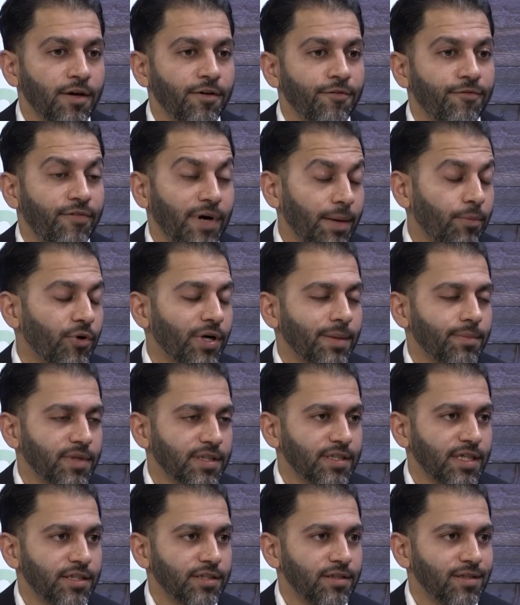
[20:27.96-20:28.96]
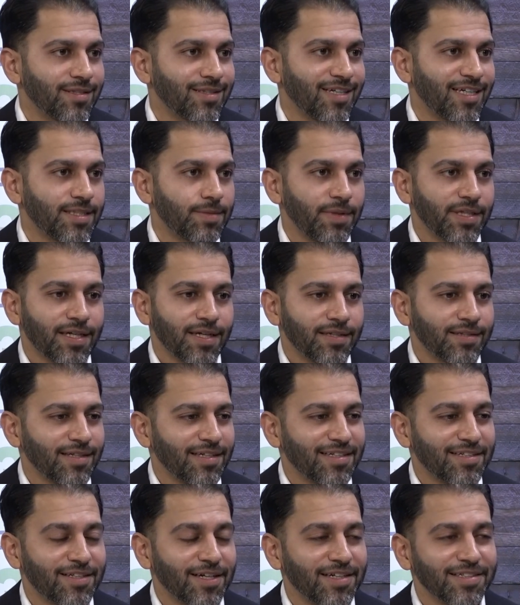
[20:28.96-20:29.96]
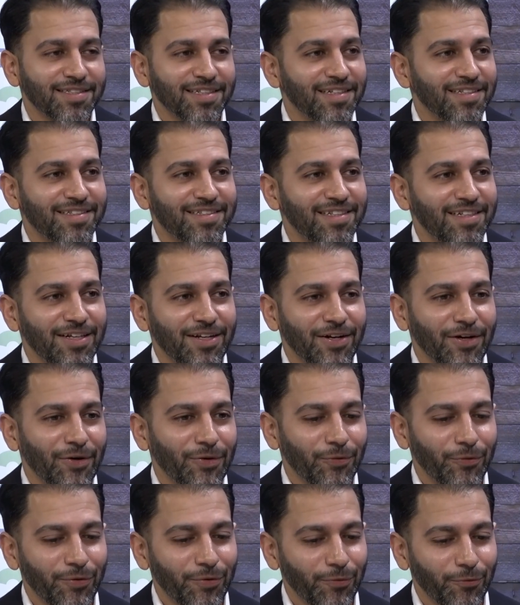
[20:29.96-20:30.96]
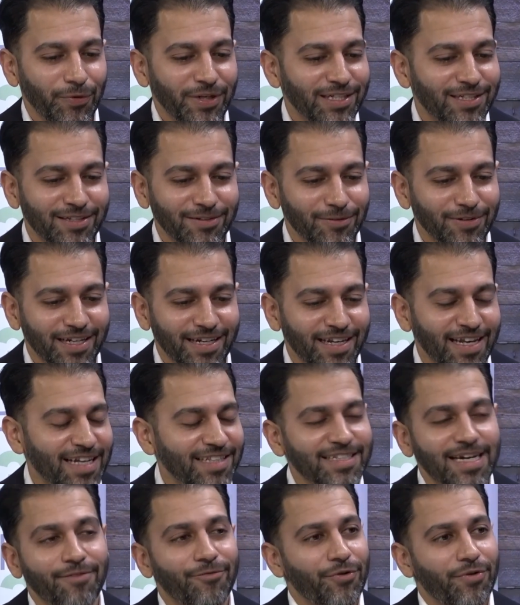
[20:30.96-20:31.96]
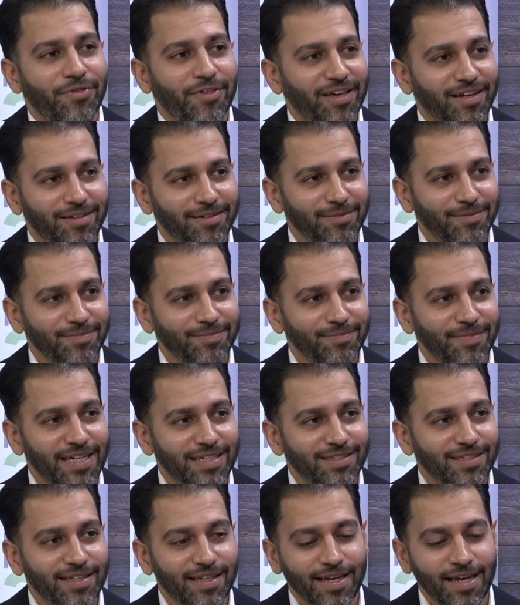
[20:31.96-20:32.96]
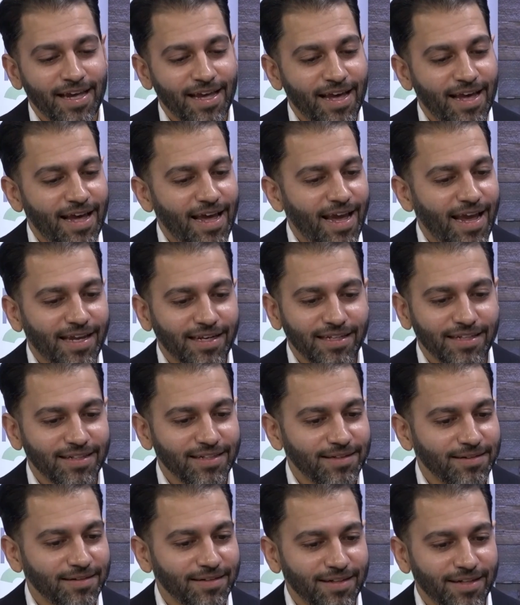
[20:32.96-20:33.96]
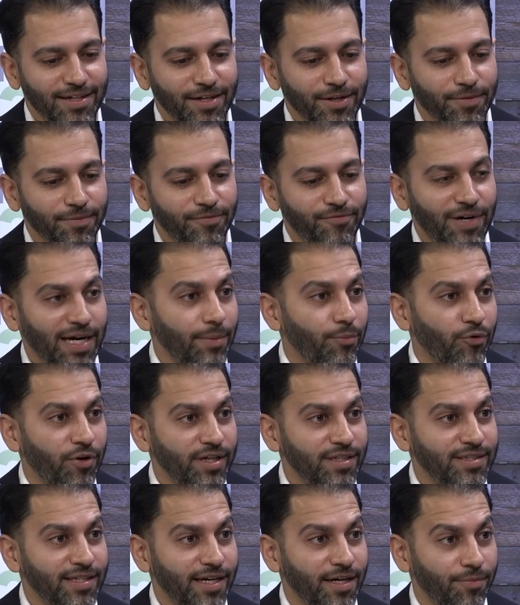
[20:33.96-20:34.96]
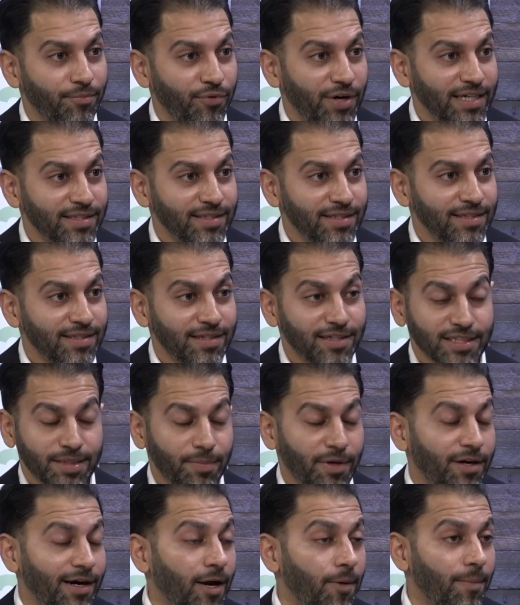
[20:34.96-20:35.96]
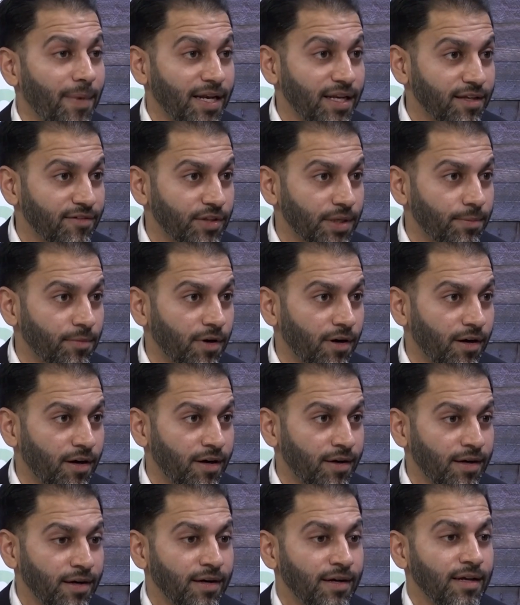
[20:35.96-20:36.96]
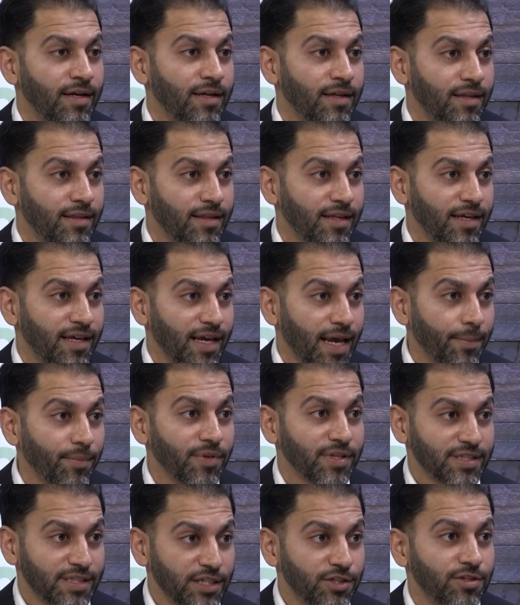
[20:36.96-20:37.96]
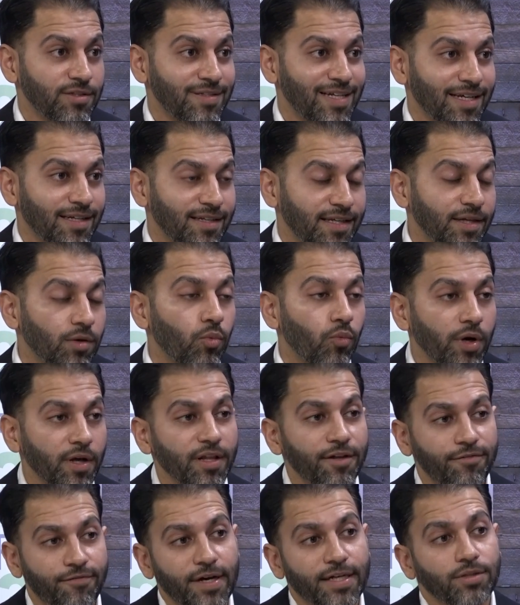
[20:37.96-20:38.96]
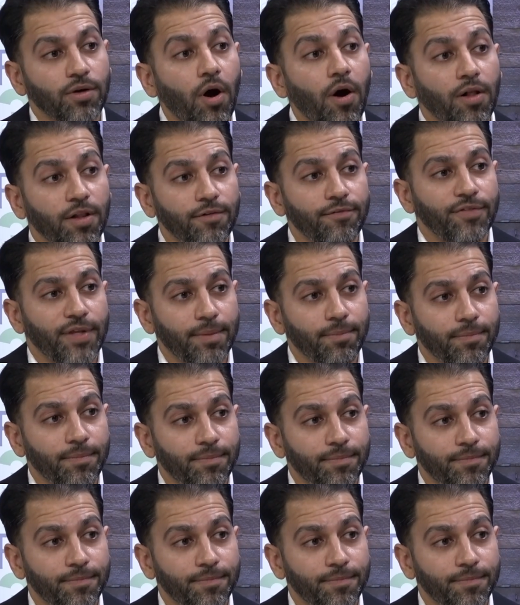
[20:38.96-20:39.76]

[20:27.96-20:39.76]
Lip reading: Fibroid embolization is nice because it doesn't, it hits everything, basically. Any, fibroids that are present, it doesn't matter how many of them are, the embolization technique will affect all of them.